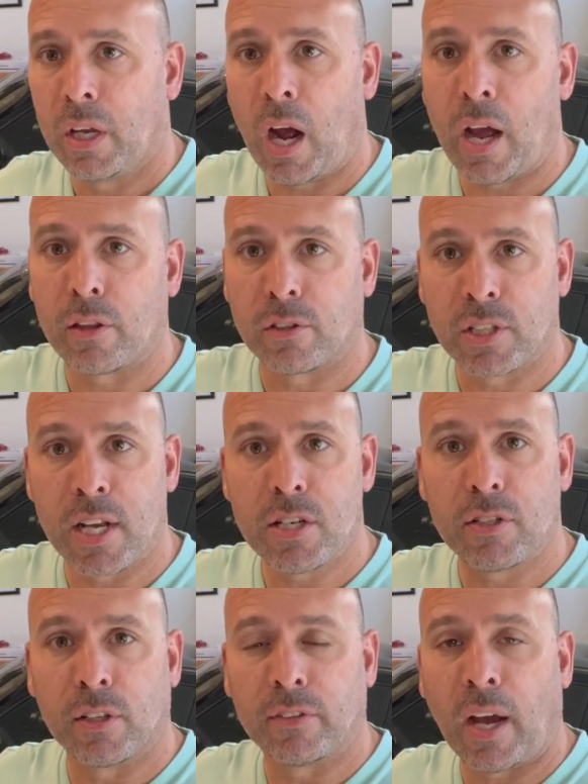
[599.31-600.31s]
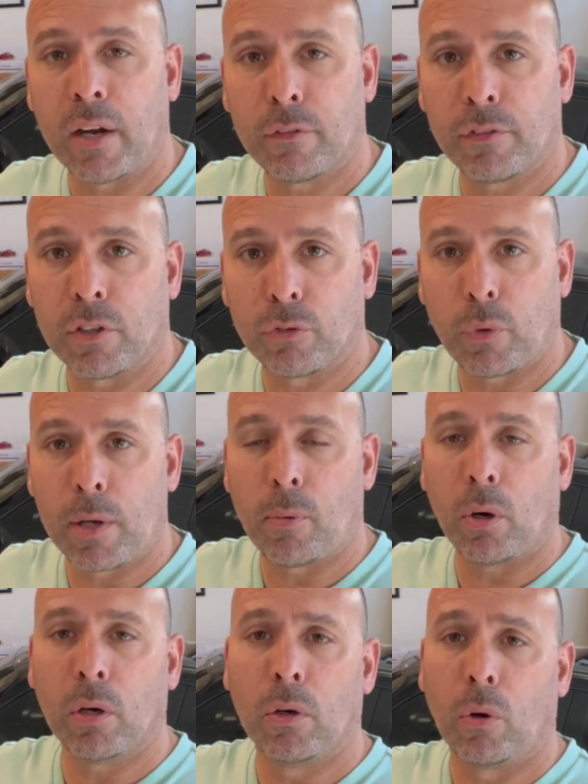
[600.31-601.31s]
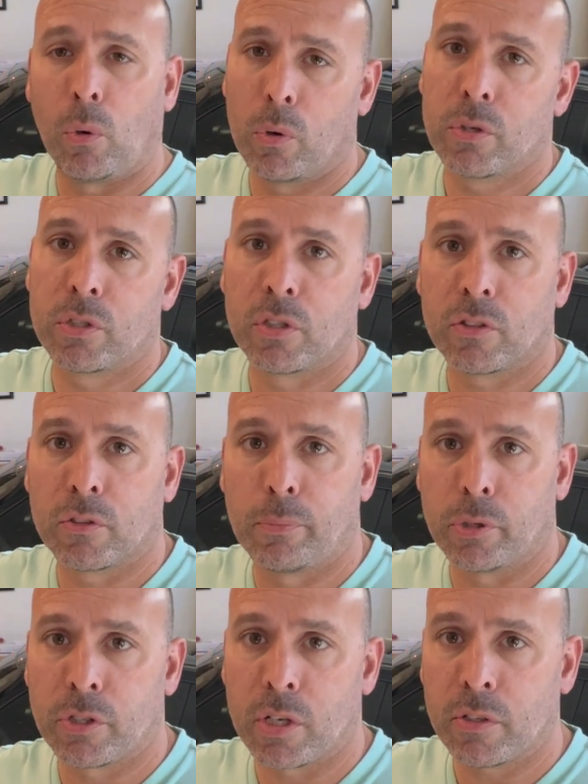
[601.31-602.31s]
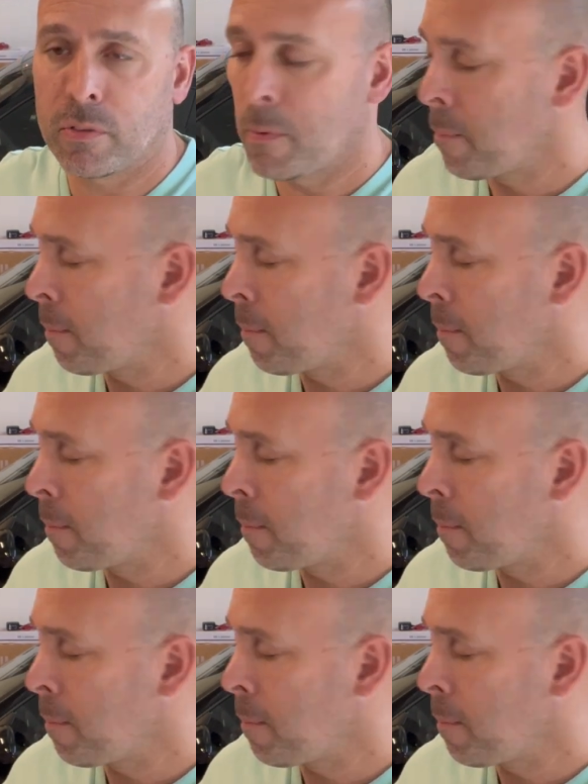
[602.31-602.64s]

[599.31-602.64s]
either change the entire front sway bar or just the bushings.